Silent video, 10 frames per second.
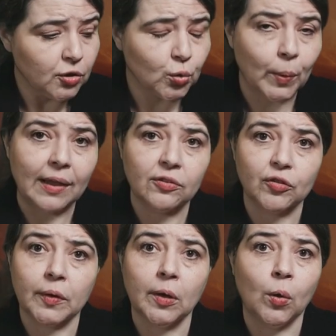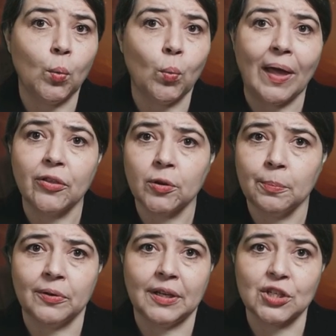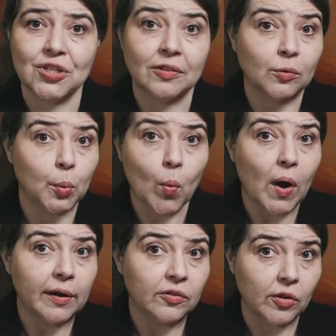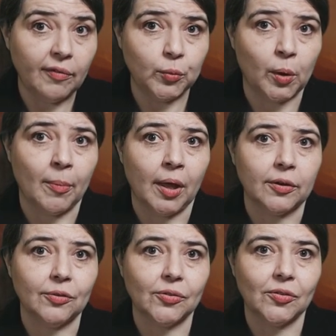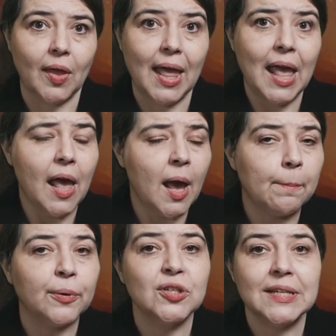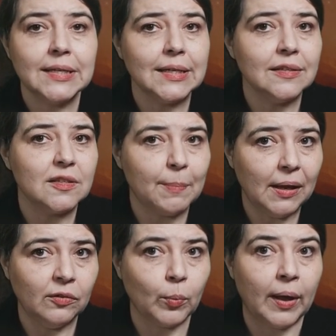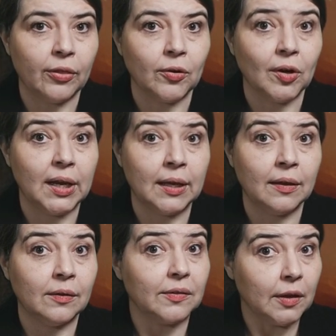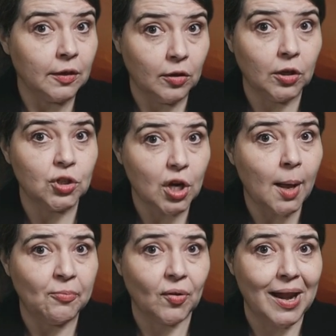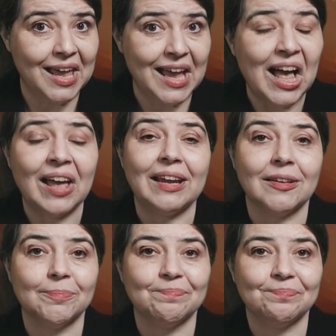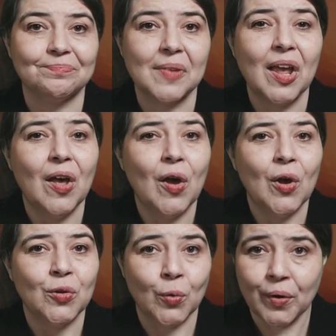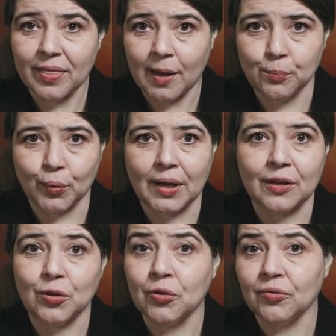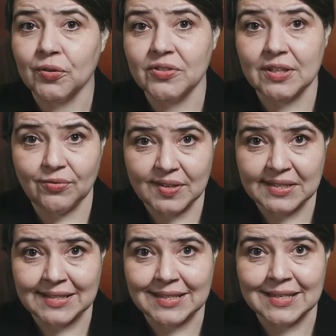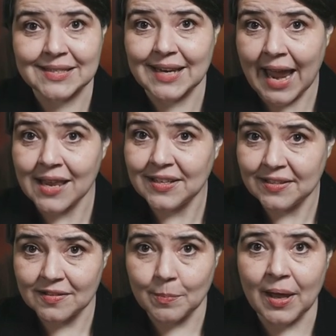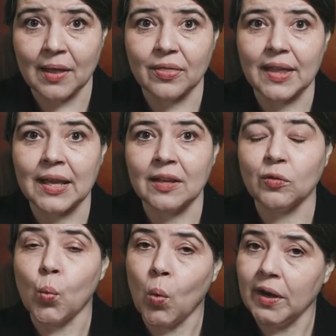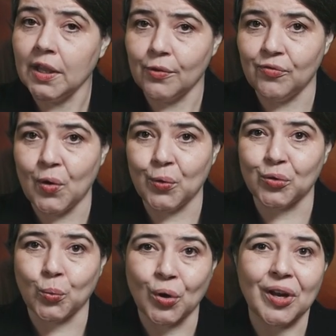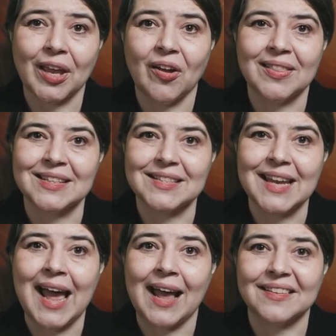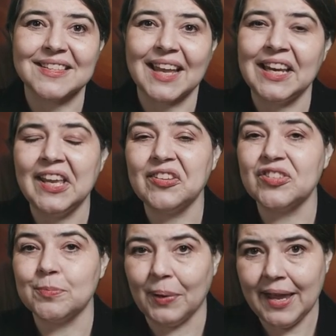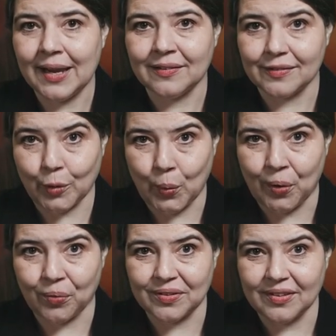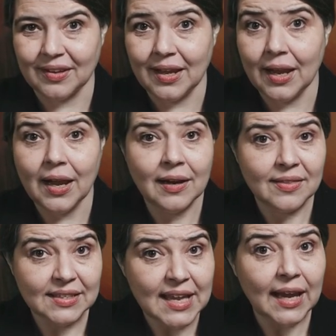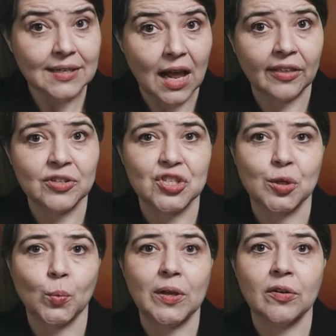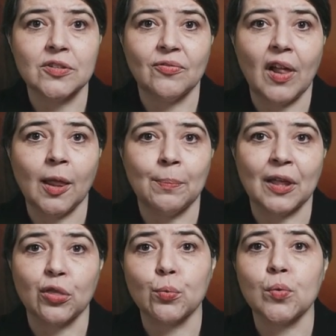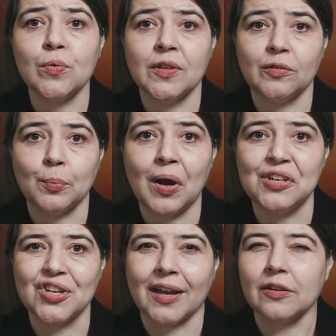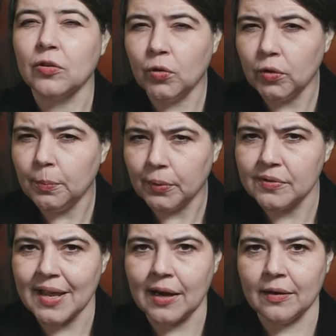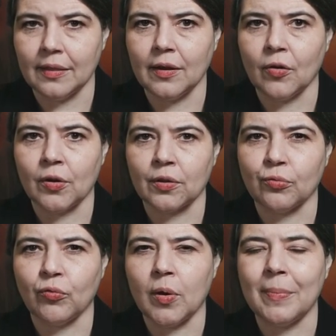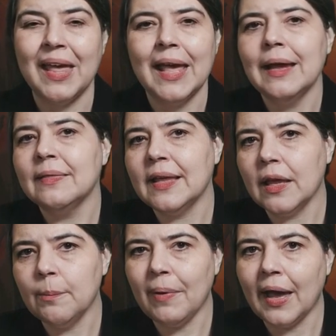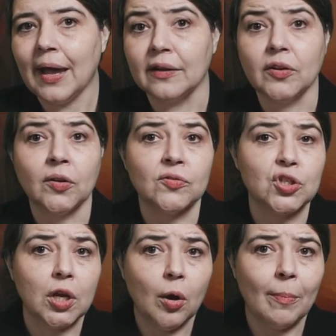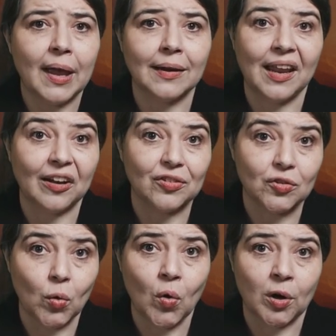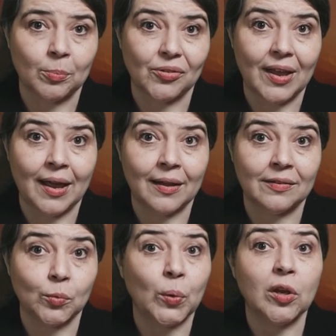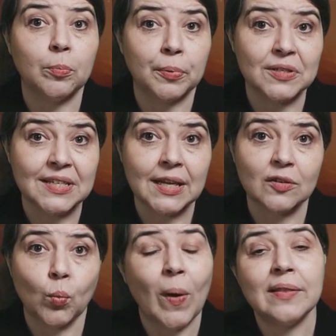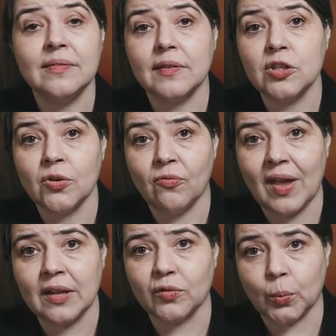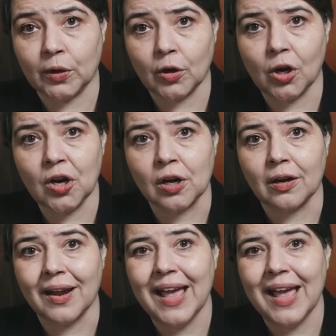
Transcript: Terrestrial weather predictions require software models, and predicting space weather is a good job for AI. Northumbria University physicist Andy Smith is one of the folks working on this task, and he explains, quote, "The technology we are developing through this project could protect the Earth from the impact of geomagnetic storms as we could predict when such events would occur,